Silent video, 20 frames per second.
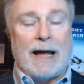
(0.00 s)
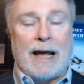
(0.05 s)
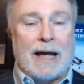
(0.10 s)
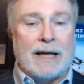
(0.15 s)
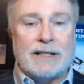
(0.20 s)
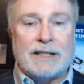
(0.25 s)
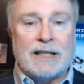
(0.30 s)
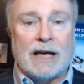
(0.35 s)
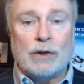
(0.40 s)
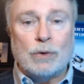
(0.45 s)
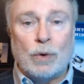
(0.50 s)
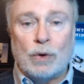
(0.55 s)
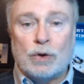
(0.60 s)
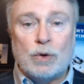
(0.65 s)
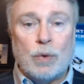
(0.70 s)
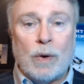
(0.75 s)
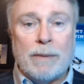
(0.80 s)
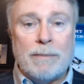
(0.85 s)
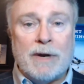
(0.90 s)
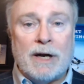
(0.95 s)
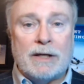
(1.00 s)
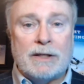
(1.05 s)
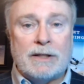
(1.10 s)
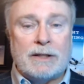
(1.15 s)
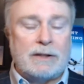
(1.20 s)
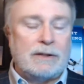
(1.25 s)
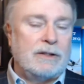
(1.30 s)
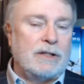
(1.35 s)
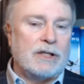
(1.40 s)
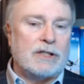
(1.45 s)
and schedule a 20-minute
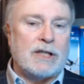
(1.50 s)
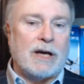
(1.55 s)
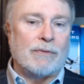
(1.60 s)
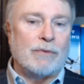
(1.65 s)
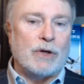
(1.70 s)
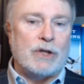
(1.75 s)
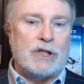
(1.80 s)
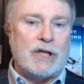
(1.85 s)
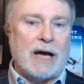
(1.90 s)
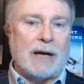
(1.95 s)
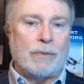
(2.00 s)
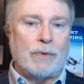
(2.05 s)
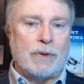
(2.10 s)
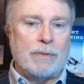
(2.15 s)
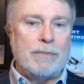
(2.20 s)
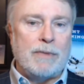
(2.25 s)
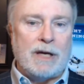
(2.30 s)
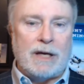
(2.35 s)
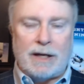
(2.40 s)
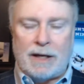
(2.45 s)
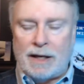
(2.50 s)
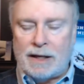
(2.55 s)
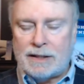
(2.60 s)
discovery chat with me.